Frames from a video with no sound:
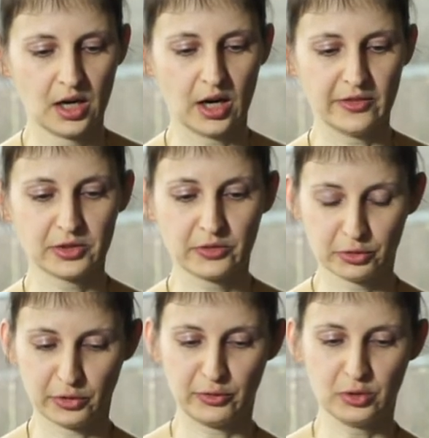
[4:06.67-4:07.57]
However,
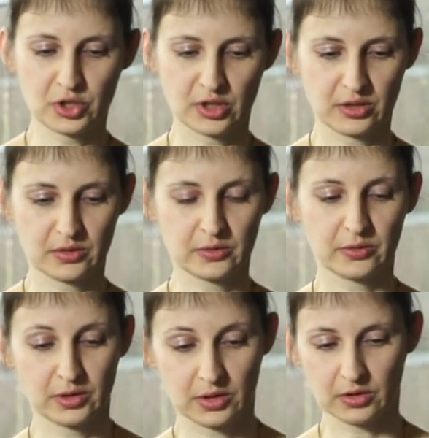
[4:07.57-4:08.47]
for the future,
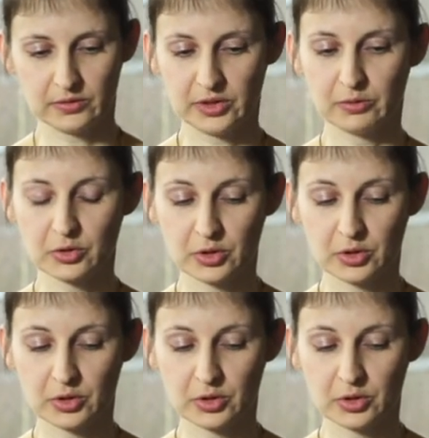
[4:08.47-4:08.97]
we want